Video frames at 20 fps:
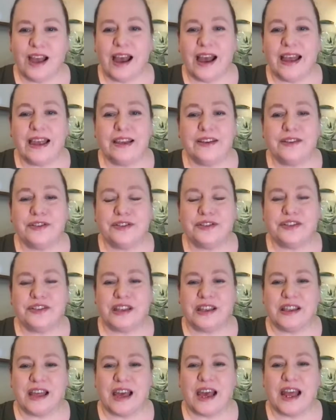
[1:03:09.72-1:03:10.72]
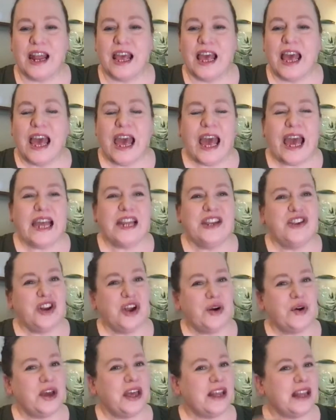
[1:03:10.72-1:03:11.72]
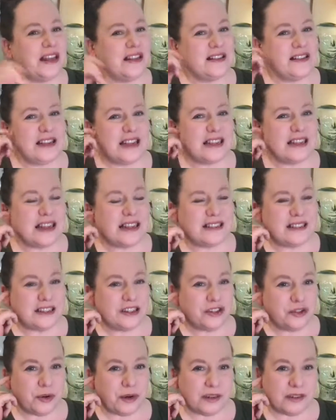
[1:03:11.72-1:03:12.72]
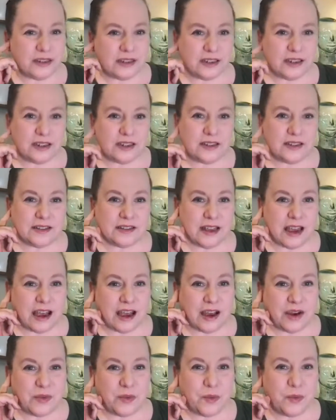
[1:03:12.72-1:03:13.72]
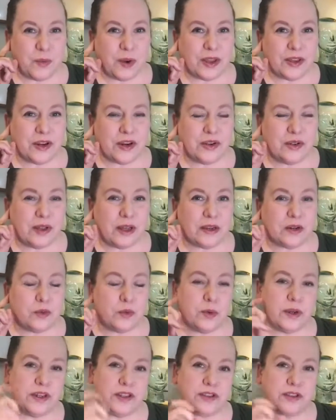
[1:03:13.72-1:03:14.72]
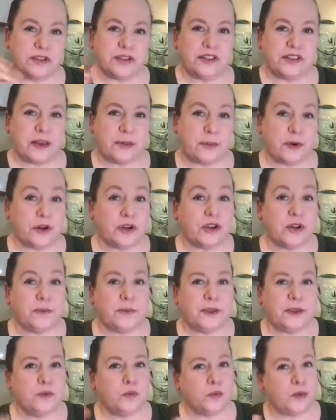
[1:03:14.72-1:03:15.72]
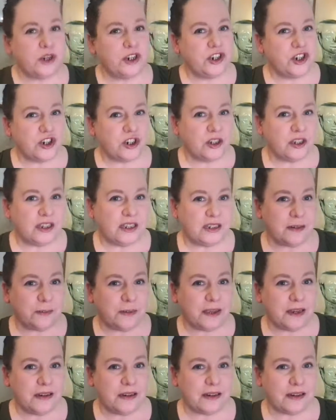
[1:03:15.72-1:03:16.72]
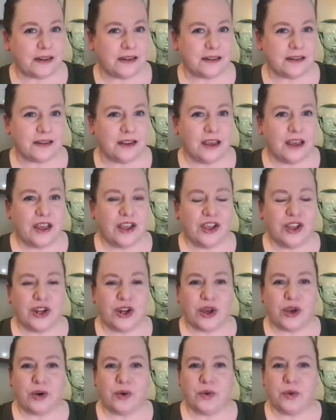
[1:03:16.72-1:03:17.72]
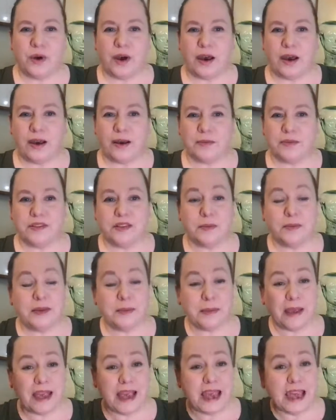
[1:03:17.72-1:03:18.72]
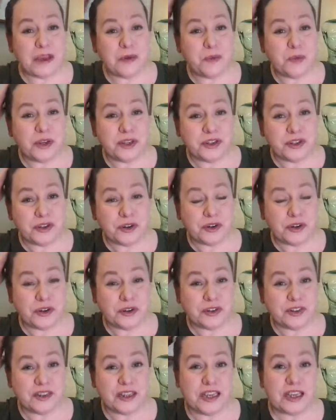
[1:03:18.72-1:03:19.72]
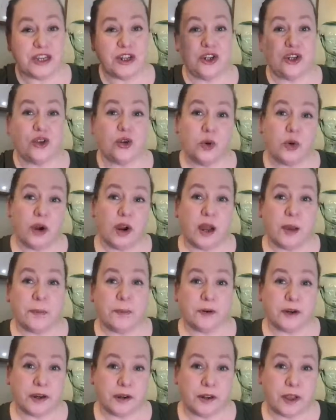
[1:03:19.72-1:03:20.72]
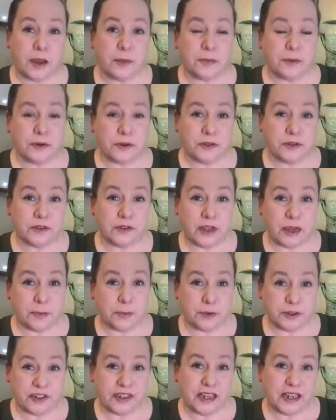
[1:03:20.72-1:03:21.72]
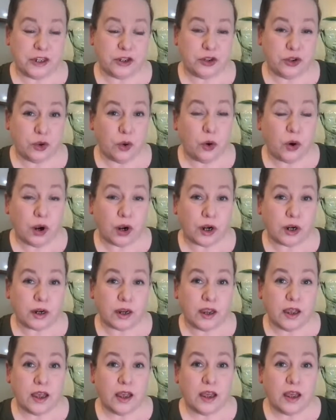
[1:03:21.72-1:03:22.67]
I understand that. And and that's interesting because whether you like winter or summer could be regionally dependent. Somebody may hate winters in New York, upper state New York,